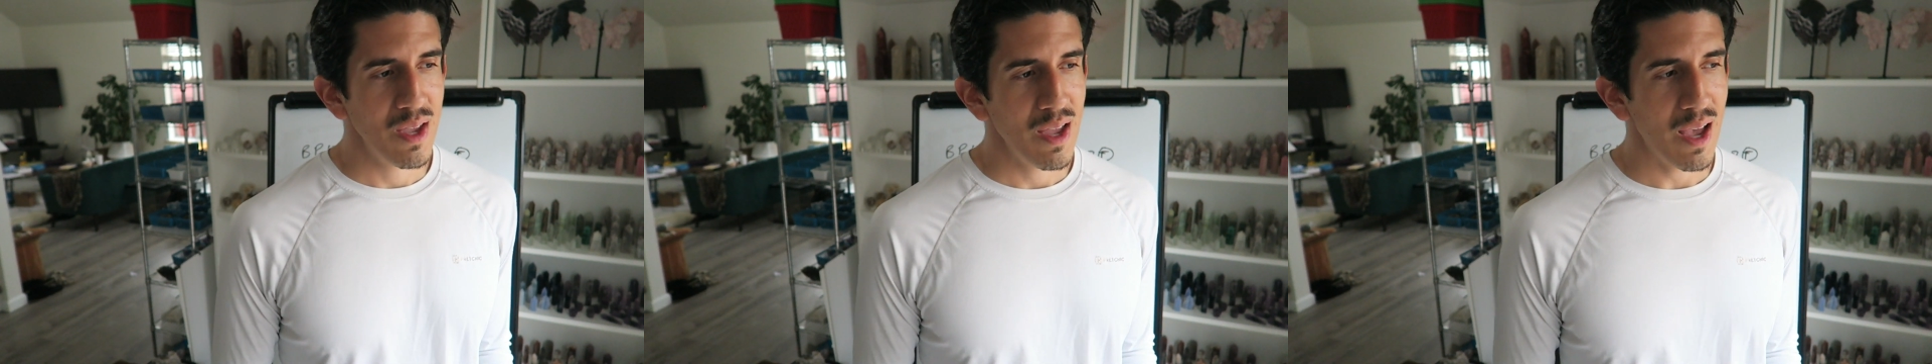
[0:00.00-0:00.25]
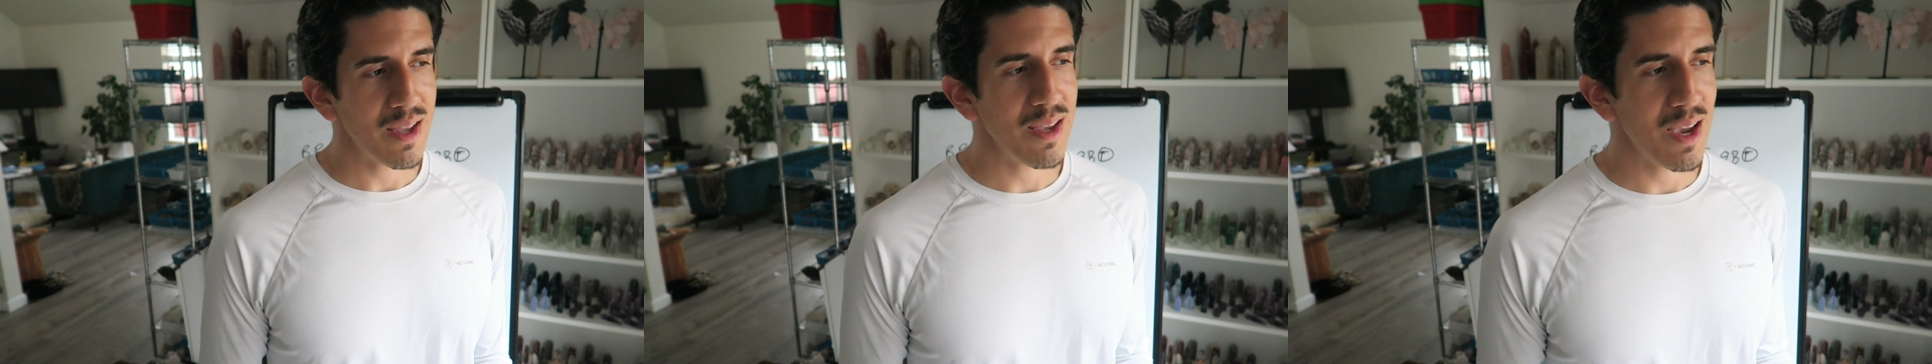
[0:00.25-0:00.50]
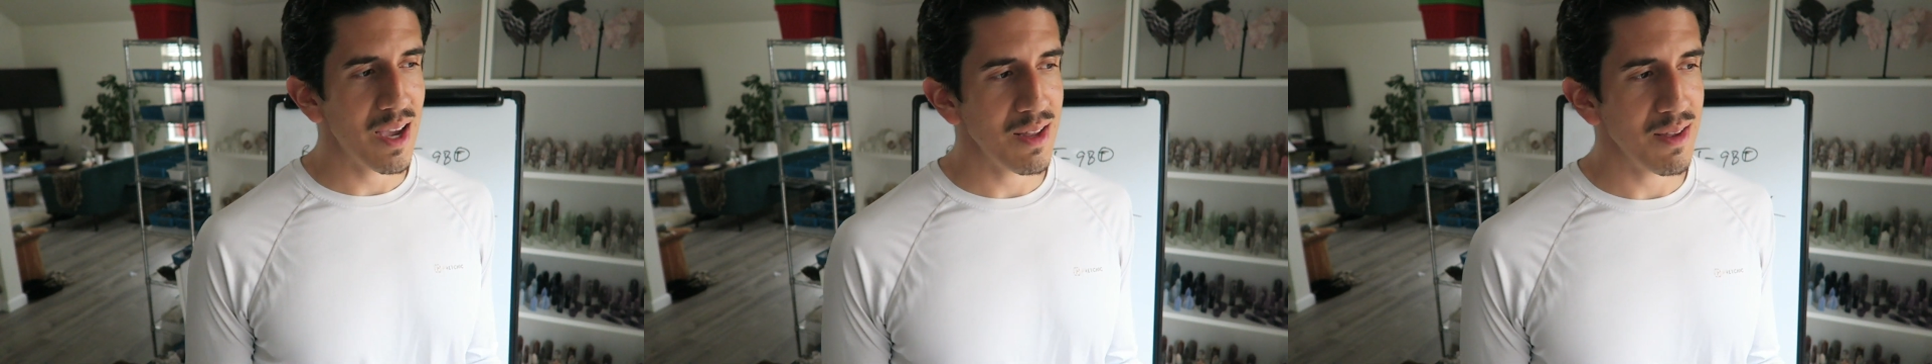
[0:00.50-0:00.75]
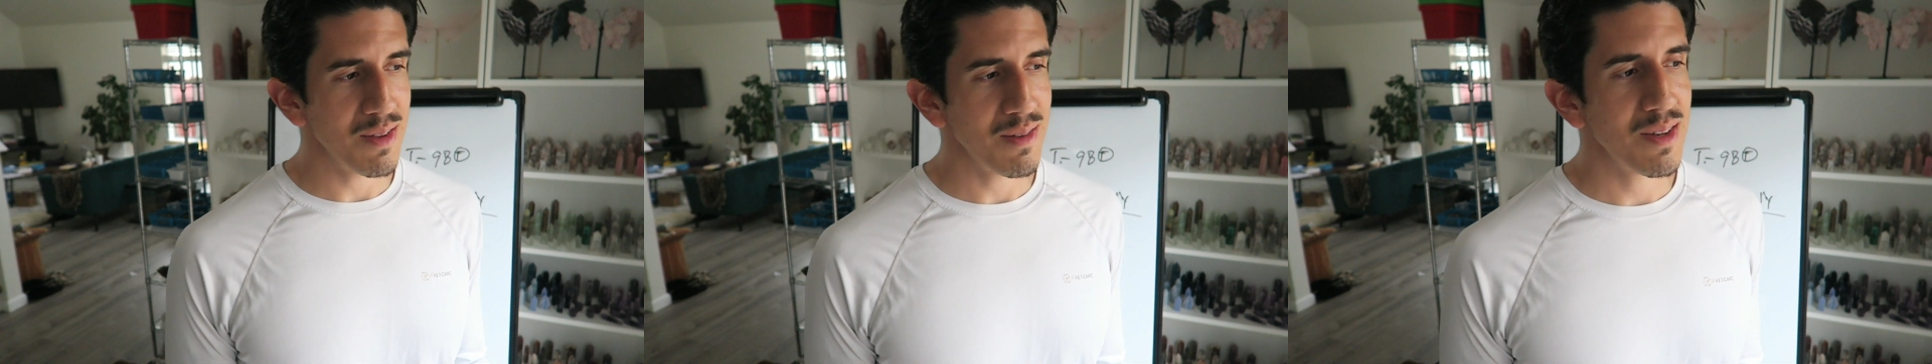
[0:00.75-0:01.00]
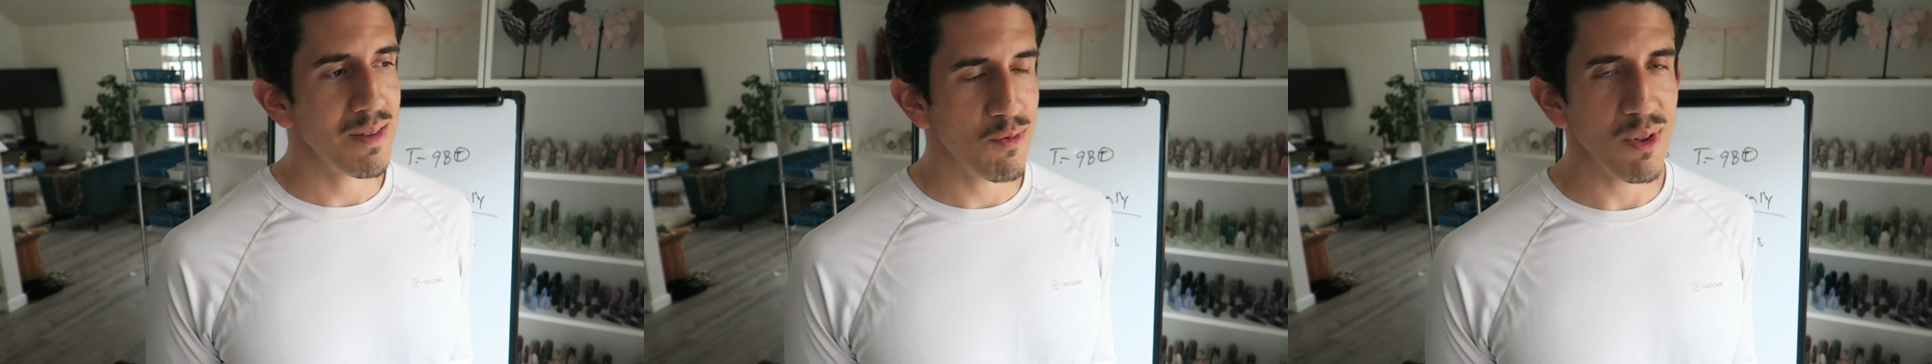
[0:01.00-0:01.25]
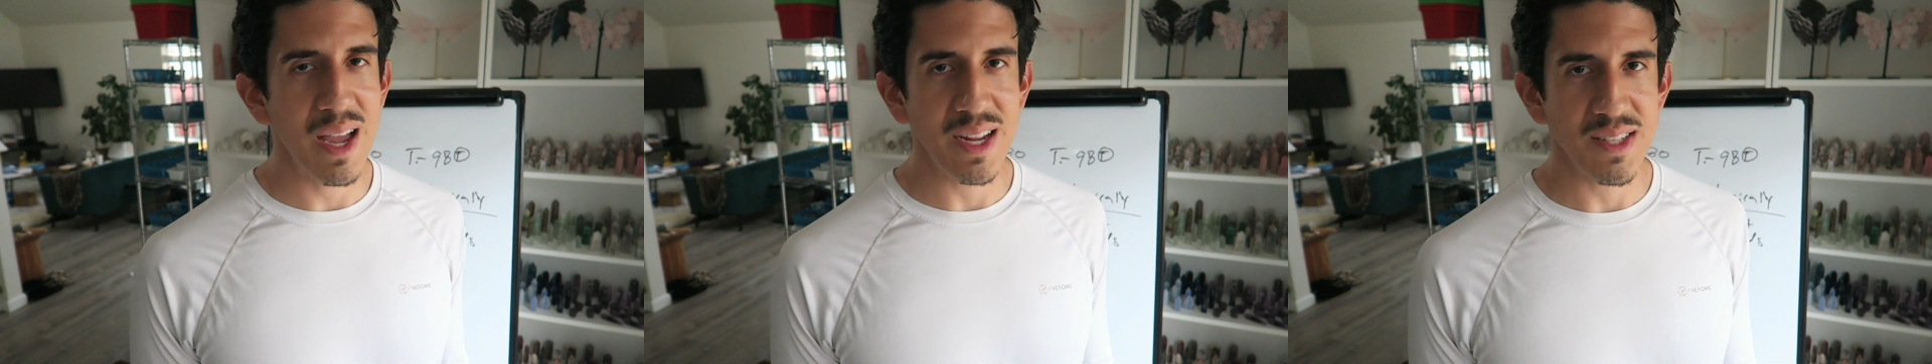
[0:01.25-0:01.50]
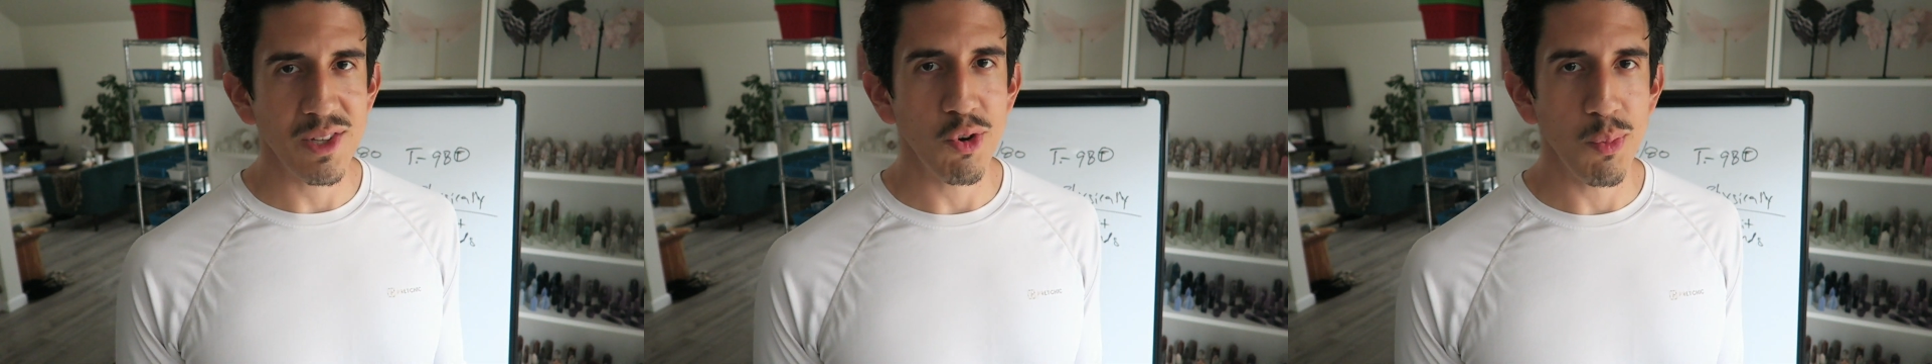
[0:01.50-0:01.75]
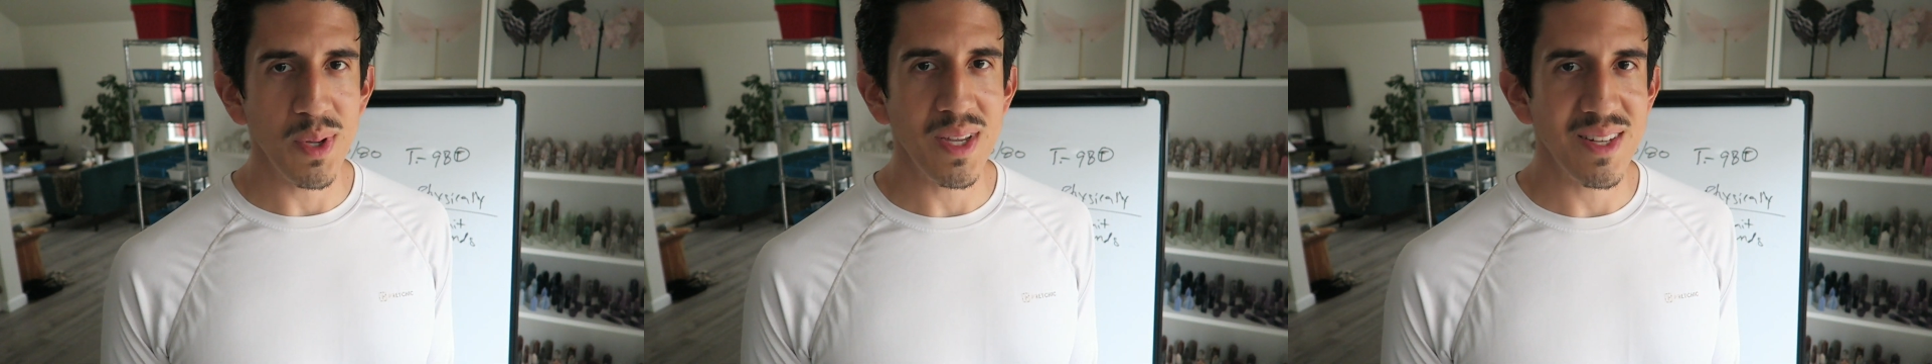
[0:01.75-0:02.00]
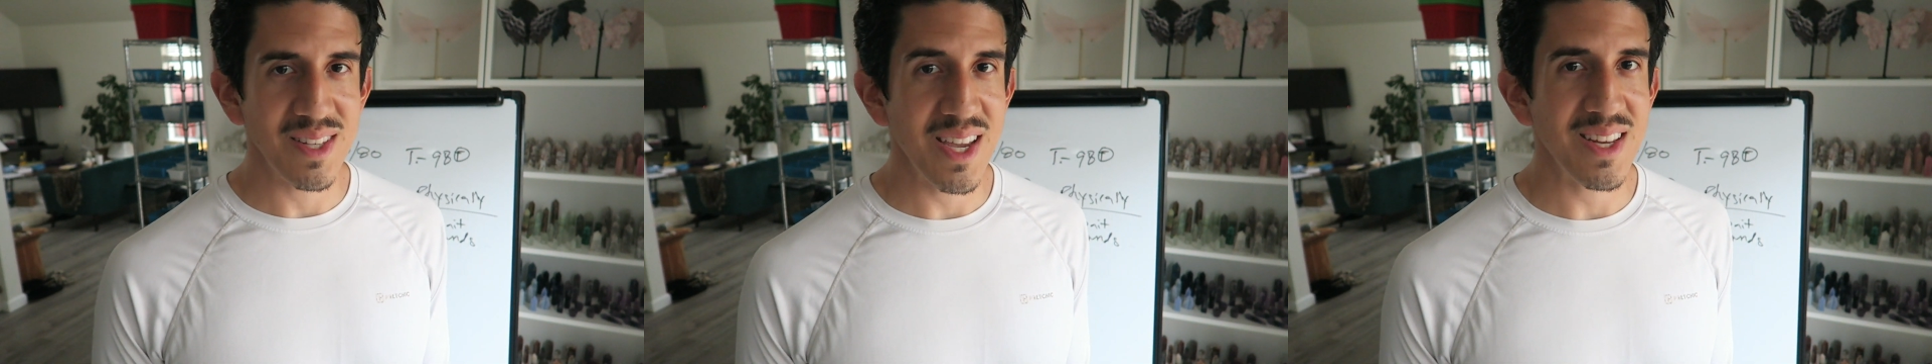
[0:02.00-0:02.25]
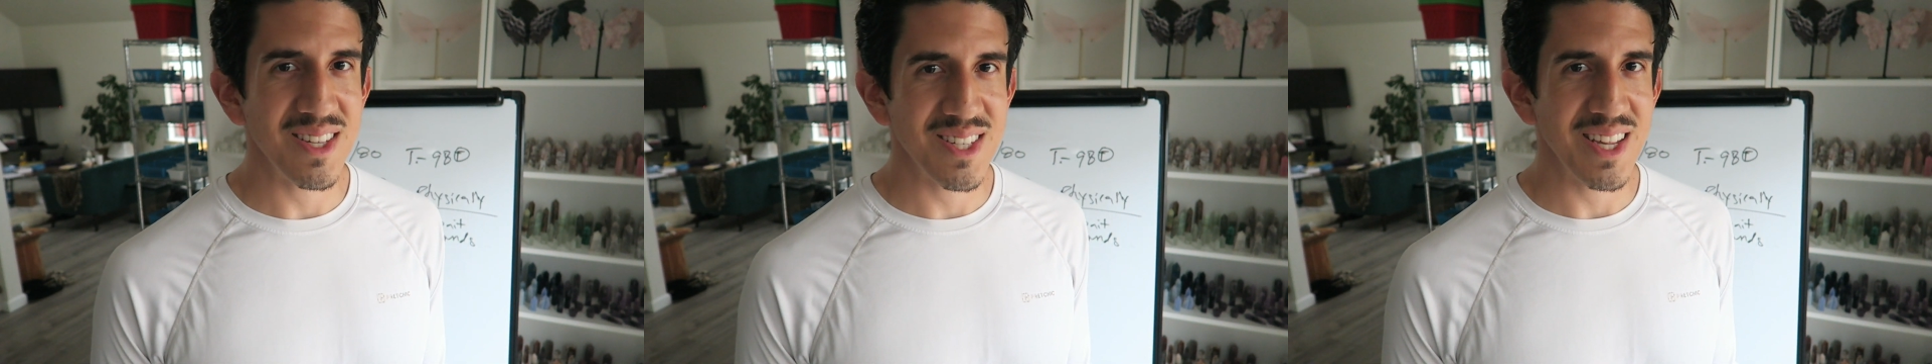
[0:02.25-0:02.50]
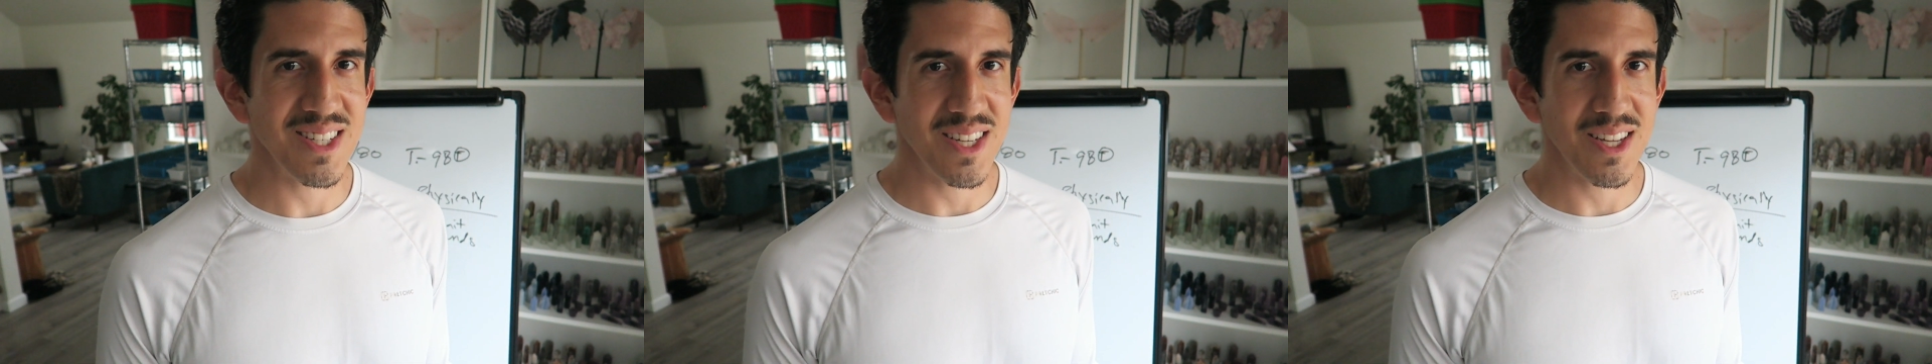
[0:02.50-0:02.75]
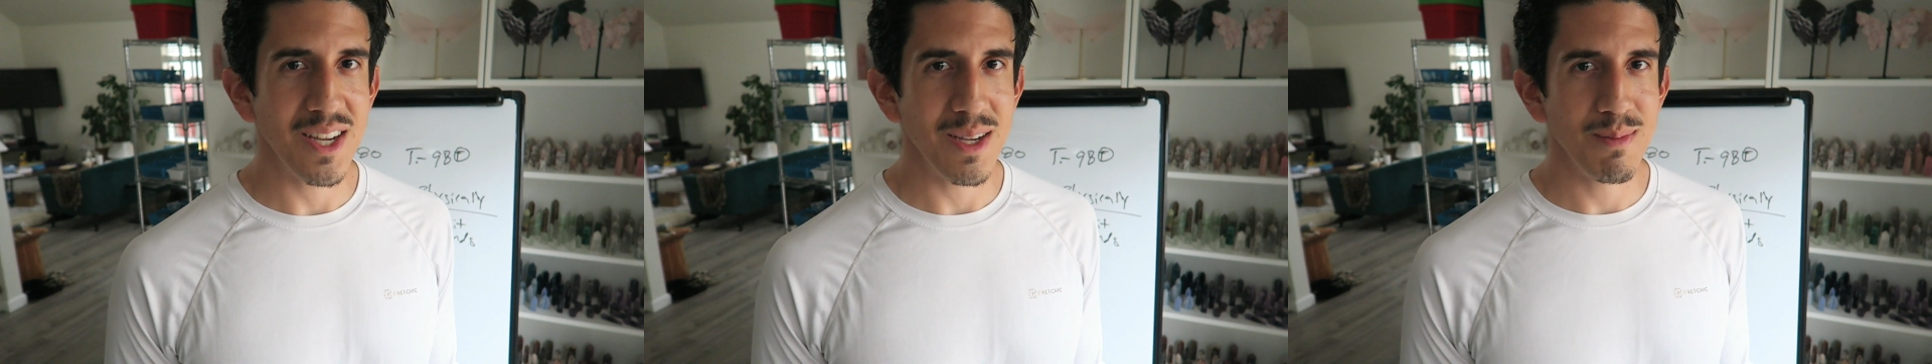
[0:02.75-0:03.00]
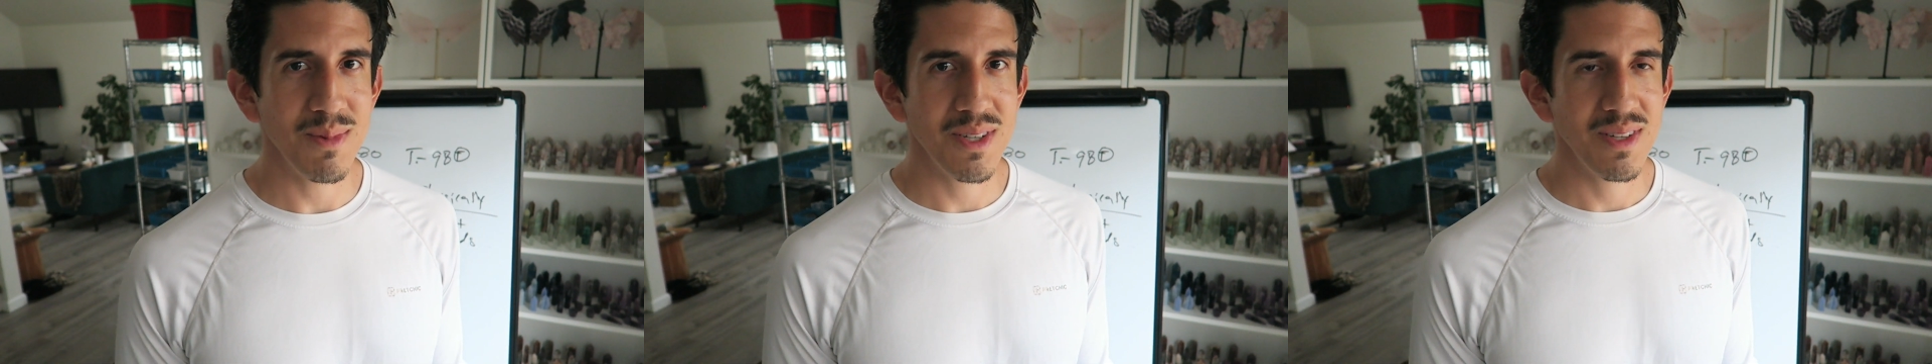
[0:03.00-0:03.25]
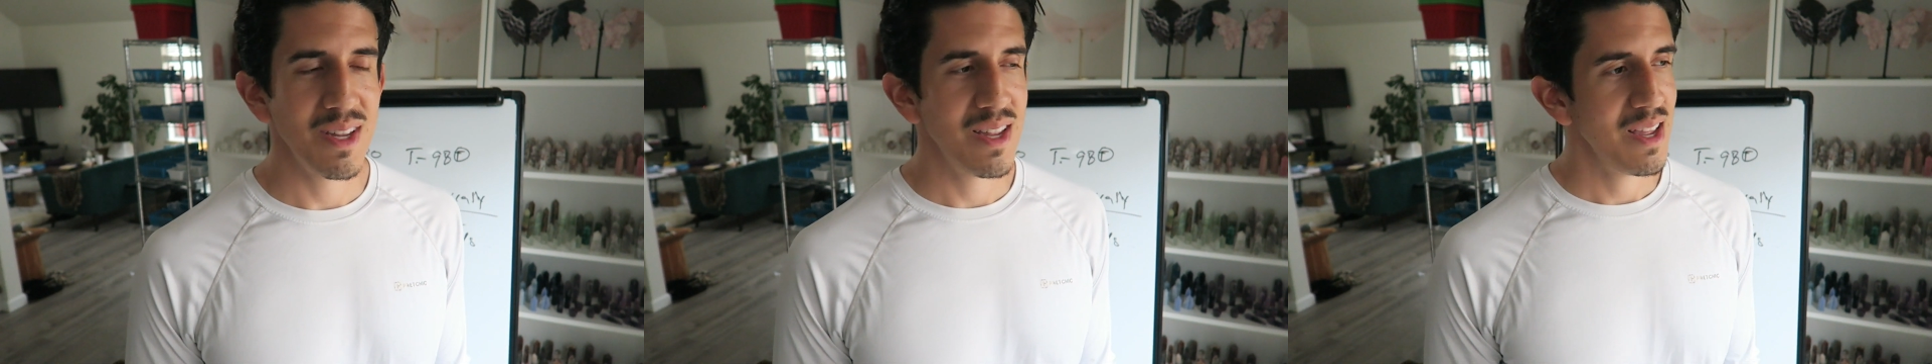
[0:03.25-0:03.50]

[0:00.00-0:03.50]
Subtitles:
I can kind of relax a little bit and take this as it comes.